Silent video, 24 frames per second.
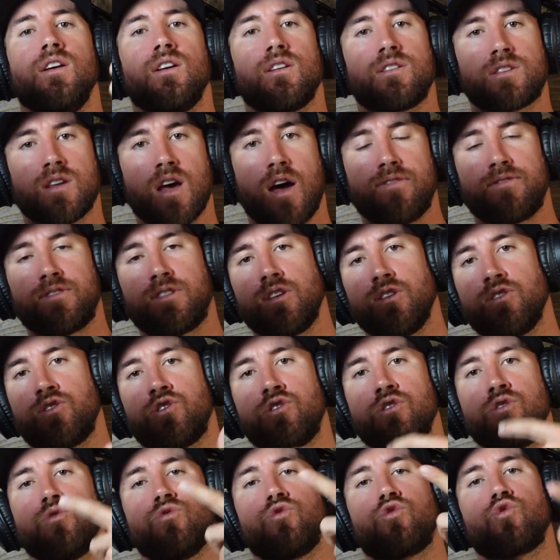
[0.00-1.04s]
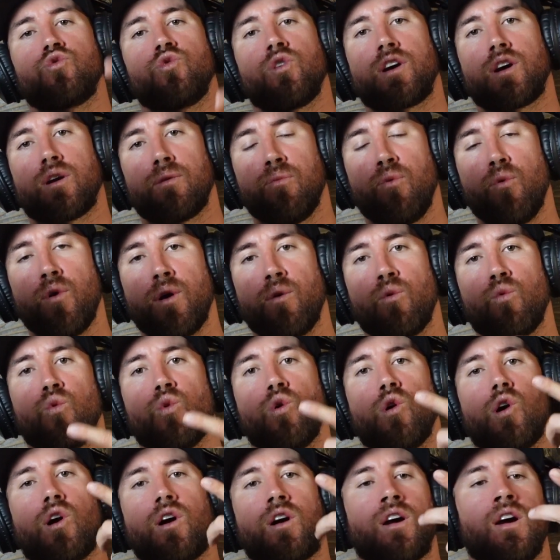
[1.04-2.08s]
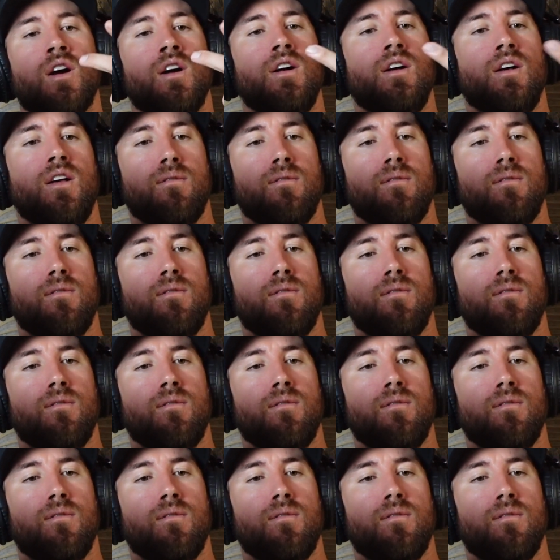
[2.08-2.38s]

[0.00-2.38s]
soft tissue, trigger point work,